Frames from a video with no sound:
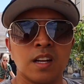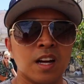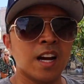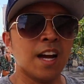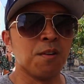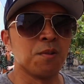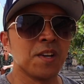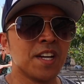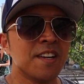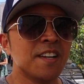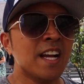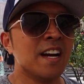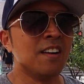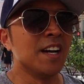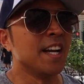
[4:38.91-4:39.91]
All right, we're here
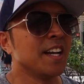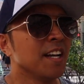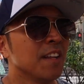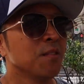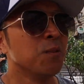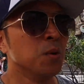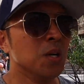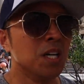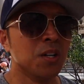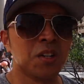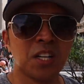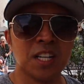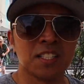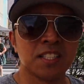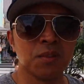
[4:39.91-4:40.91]
now at Rua
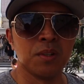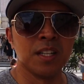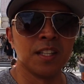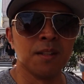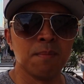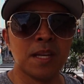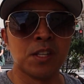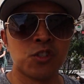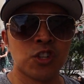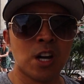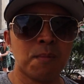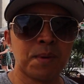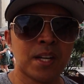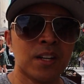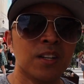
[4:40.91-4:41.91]
Augusta, one of the main
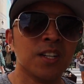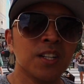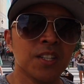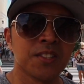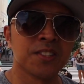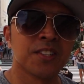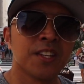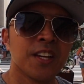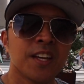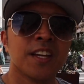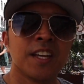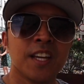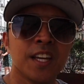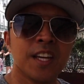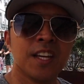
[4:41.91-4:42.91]
shopping halls
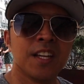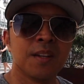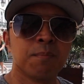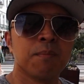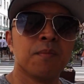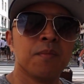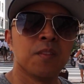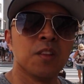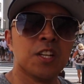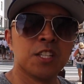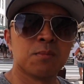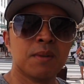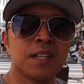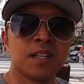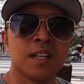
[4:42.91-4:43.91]
in
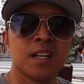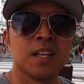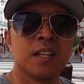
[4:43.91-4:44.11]
Lisbon.